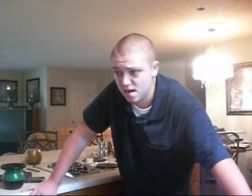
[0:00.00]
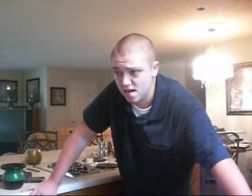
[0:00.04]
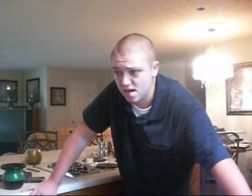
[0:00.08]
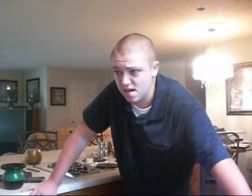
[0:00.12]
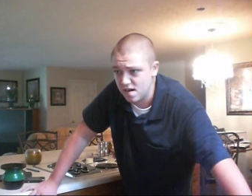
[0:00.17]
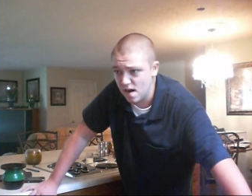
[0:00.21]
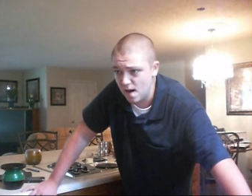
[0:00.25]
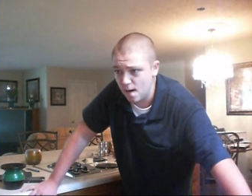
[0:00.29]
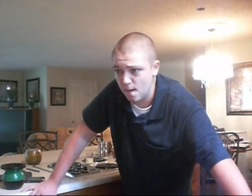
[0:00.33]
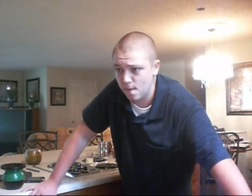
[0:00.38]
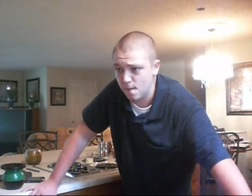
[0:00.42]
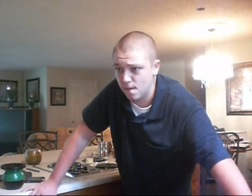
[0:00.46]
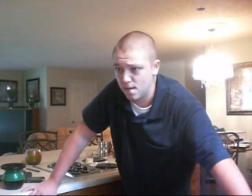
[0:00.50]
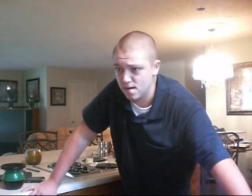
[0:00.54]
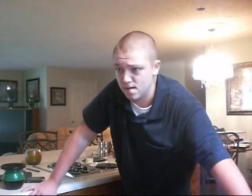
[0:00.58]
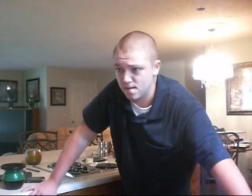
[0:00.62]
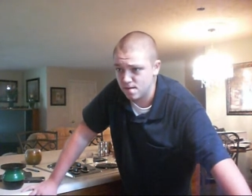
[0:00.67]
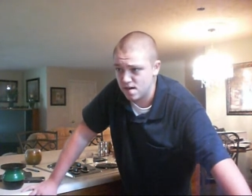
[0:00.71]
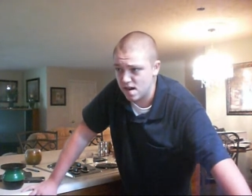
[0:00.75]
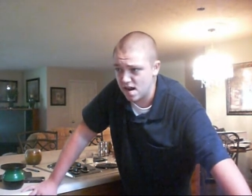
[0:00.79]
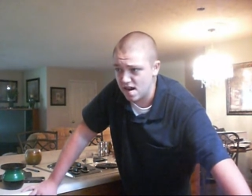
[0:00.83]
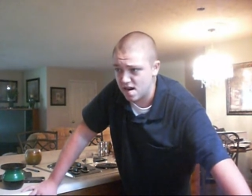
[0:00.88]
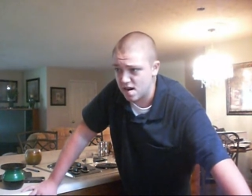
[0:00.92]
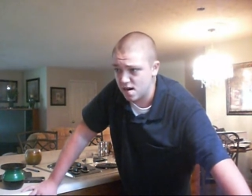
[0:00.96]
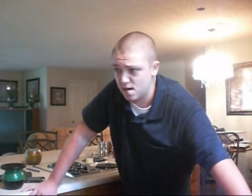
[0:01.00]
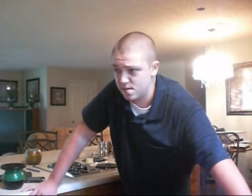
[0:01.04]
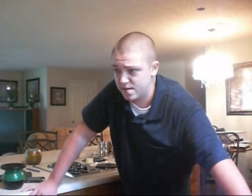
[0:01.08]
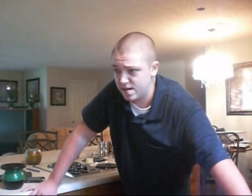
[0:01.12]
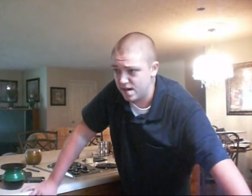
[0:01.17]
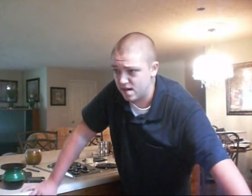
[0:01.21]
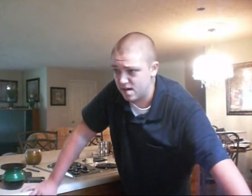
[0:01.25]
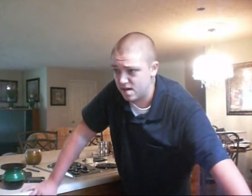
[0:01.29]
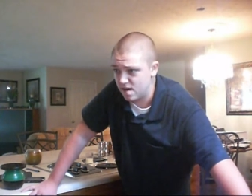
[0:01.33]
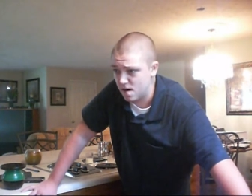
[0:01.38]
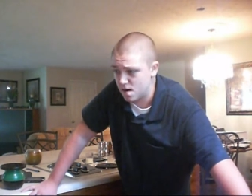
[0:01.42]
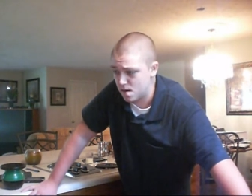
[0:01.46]
You know, he comes
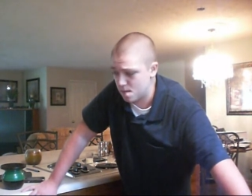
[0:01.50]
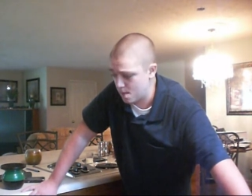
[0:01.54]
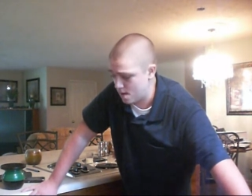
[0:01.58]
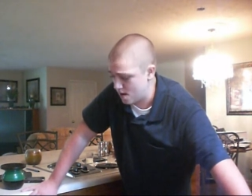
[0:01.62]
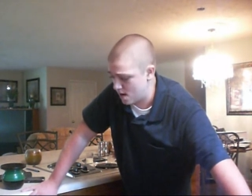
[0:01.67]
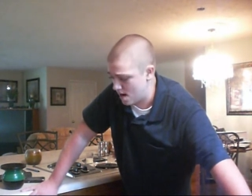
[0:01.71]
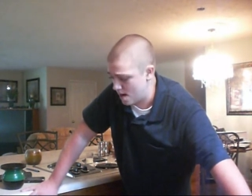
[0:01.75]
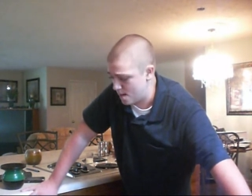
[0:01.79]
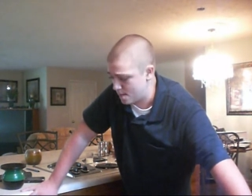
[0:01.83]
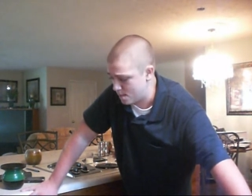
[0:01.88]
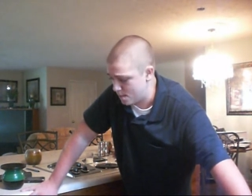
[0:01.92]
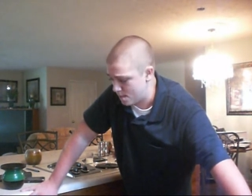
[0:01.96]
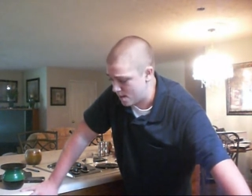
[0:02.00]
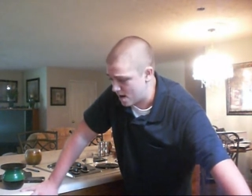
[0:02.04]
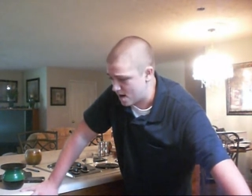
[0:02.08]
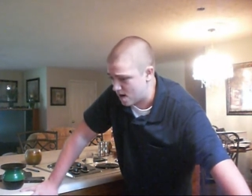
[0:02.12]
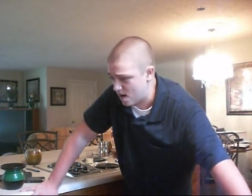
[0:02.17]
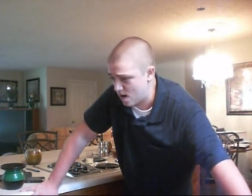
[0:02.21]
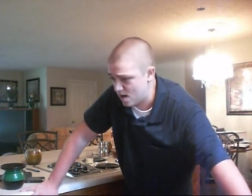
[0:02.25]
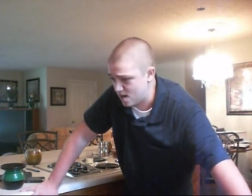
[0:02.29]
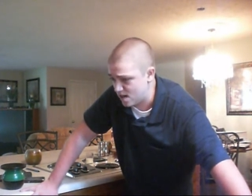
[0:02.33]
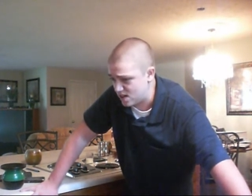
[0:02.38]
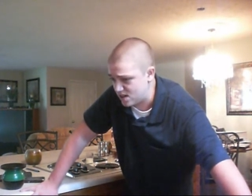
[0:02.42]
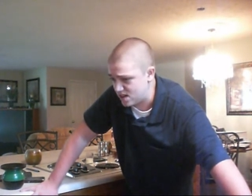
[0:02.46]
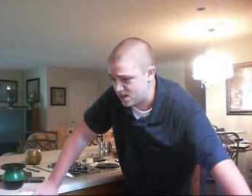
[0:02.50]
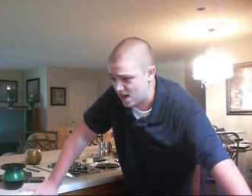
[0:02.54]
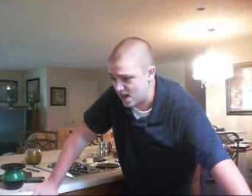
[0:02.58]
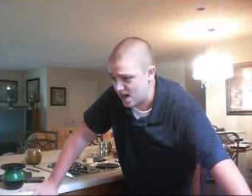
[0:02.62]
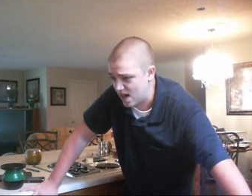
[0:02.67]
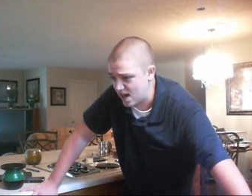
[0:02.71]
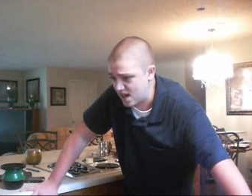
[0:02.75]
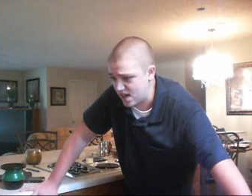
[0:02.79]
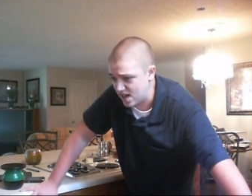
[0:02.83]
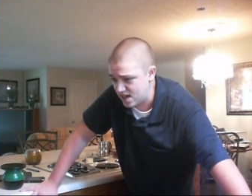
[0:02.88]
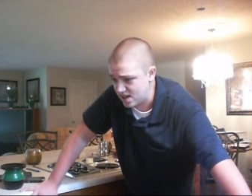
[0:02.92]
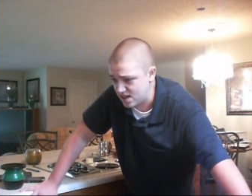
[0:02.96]
out talking about, I'm gonna make all this
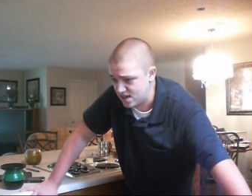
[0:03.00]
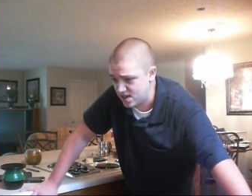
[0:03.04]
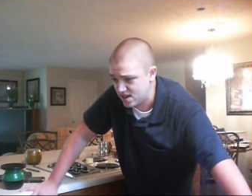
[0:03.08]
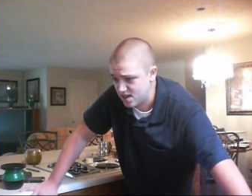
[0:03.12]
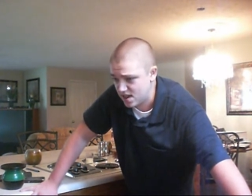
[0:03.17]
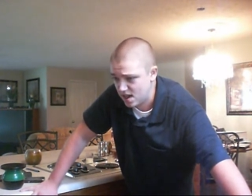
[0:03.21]
change,